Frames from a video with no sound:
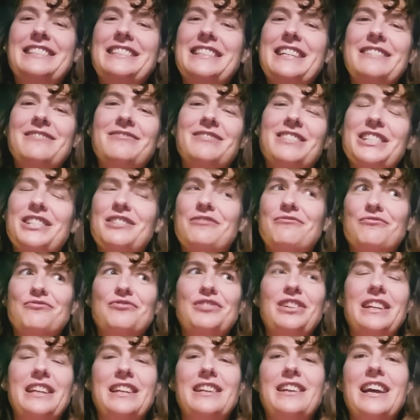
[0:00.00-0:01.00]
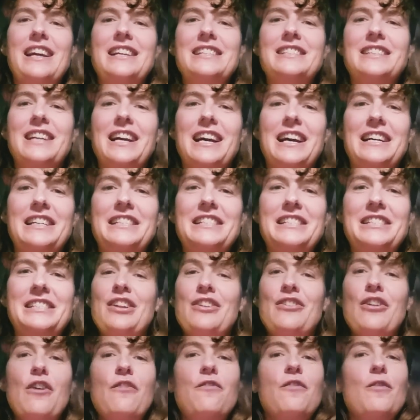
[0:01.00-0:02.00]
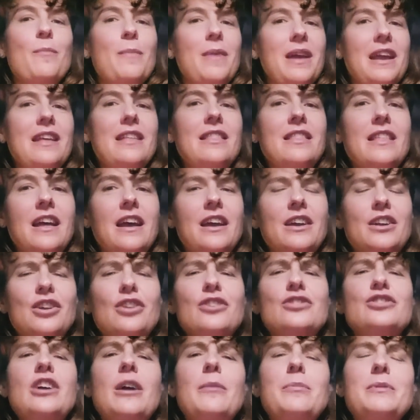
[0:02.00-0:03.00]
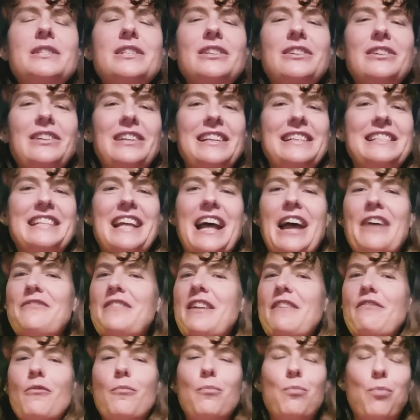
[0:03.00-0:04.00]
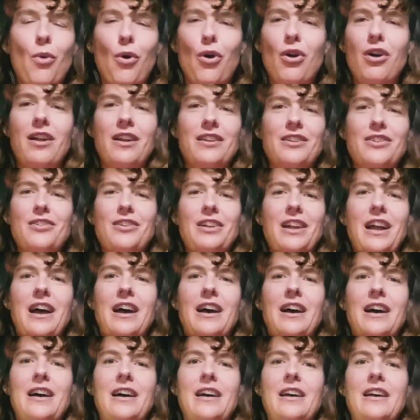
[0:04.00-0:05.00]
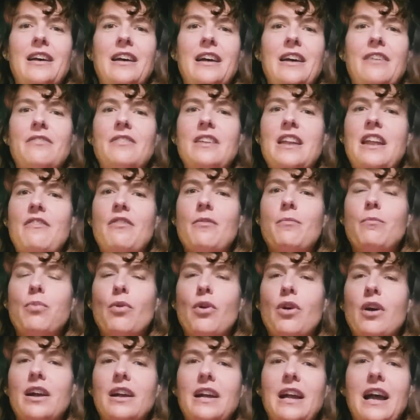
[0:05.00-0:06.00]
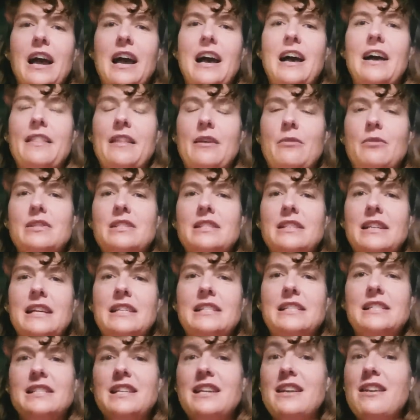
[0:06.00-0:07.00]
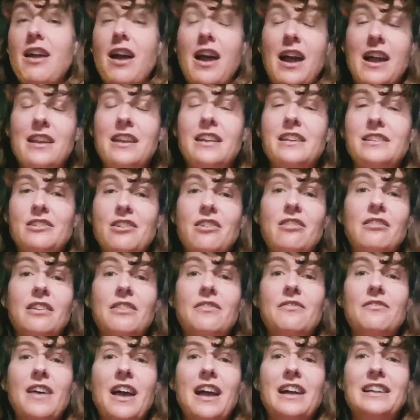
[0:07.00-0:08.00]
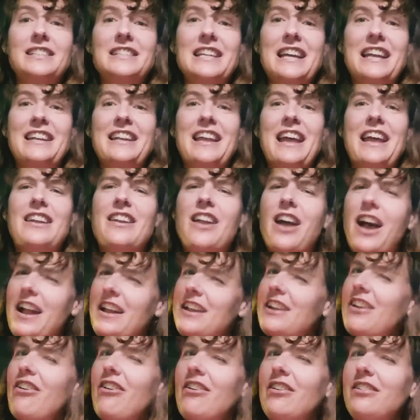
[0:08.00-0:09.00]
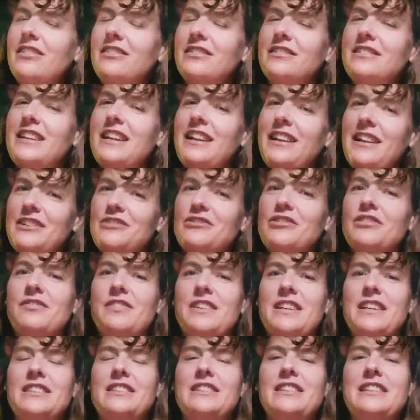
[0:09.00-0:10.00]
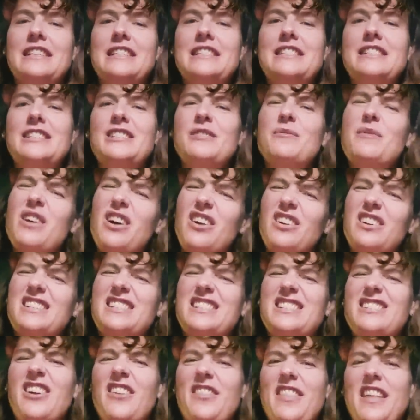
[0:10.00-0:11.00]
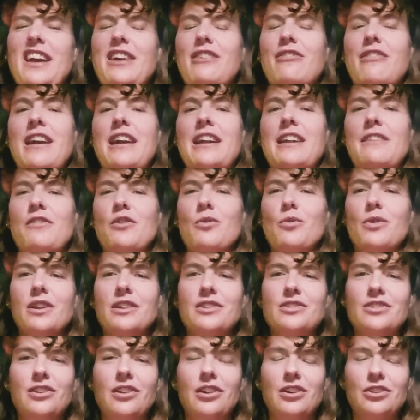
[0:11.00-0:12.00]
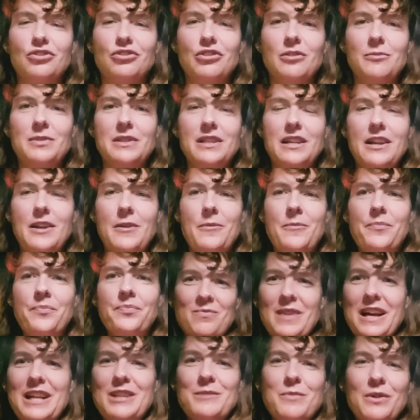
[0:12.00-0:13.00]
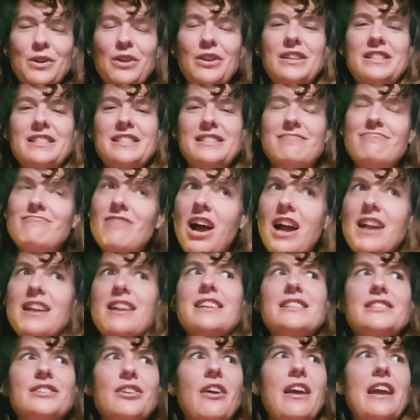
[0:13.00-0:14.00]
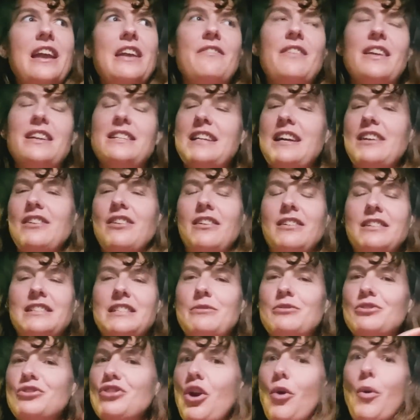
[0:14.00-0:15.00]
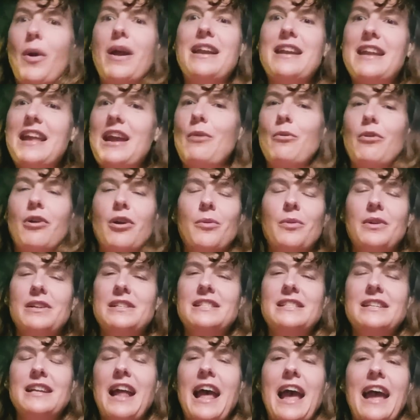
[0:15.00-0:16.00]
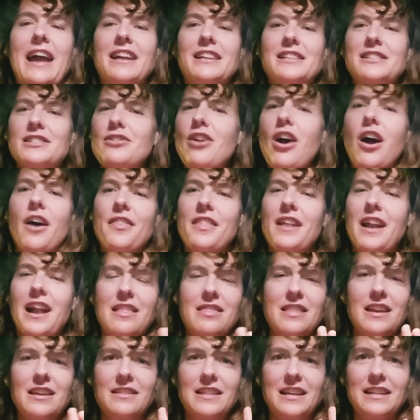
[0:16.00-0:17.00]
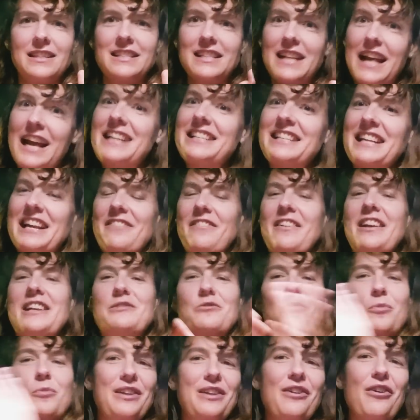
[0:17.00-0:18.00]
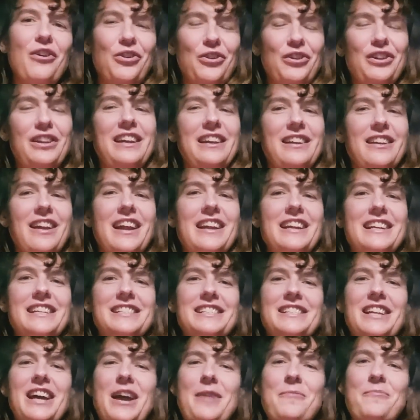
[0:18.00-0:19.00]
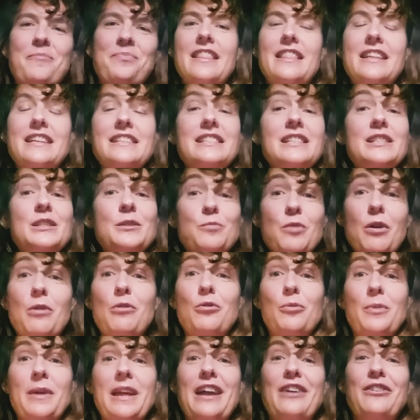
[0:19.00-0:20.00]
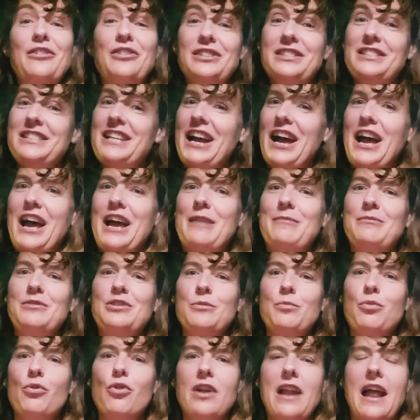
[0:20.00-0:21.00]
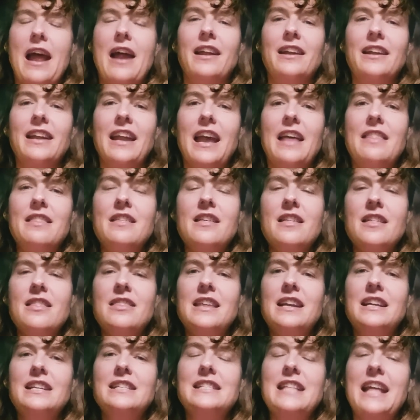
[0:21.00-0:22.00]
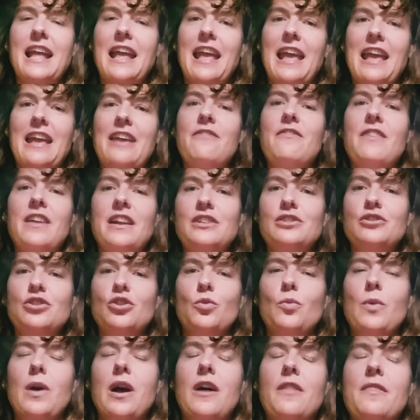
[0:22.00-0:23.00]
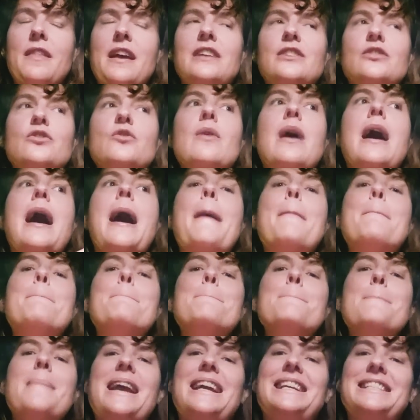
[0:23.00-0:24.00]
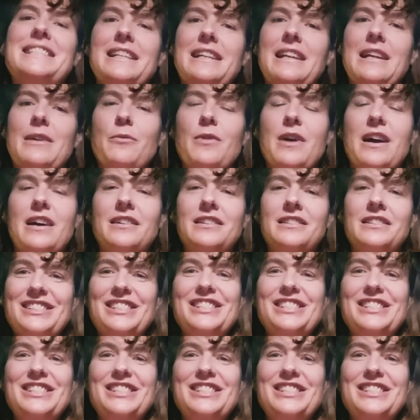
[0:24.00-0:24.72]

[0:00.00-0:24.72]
They're just really nice cars. No, for me, a huge obstacle is that I've never bought a new car. I've never bought a car that was less than 9 years old, in fact, and a 9 year old electric vehicle is, to be honest, not that great if you want to do long trips in it. That's because 9 years ago, EV technology was nowhere near where it was today. It's not that I think that today's EVs no good in 9 years' time. This is probably a good time to point out again that the things that EVs do well, they do amazingly well.